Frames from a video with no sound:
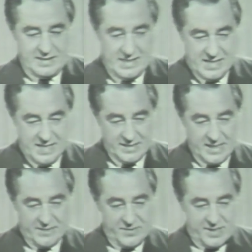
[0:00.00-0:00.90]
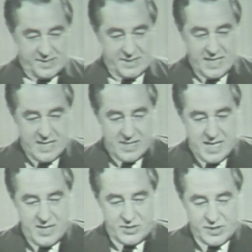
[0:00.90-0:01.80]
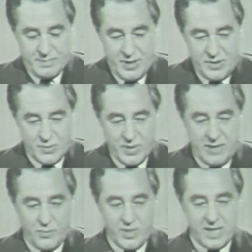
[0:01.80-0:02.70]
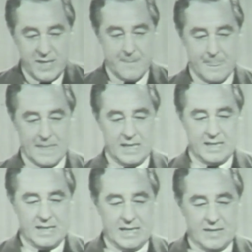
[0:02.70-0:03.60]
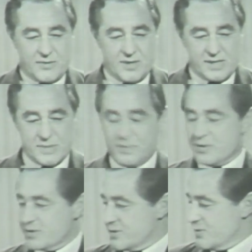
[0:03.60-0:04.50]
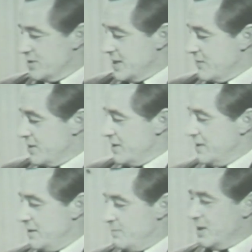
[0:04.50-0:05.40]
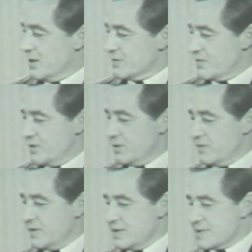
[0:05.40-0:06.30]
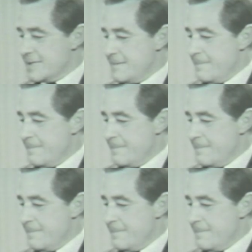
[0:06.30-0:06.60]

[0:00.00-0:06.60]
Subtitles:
in this day and age, suppose we were transported to another part of the universe,